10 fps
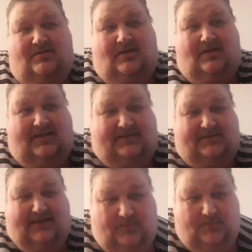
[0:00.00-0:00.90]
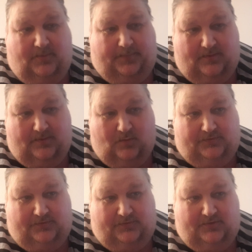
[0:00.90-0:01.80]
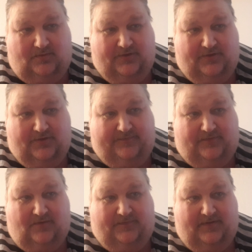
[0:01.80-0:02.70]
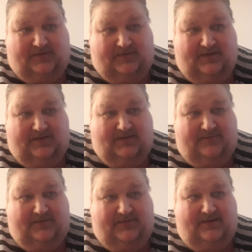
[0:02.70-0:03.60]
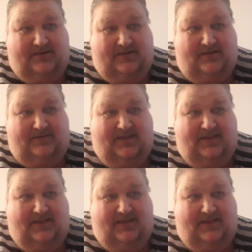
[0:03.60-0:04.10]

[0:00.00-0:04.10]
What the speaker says: Let's count them up. 1, 2, 3, 4, 5, 6, 7, 8, 9, 10,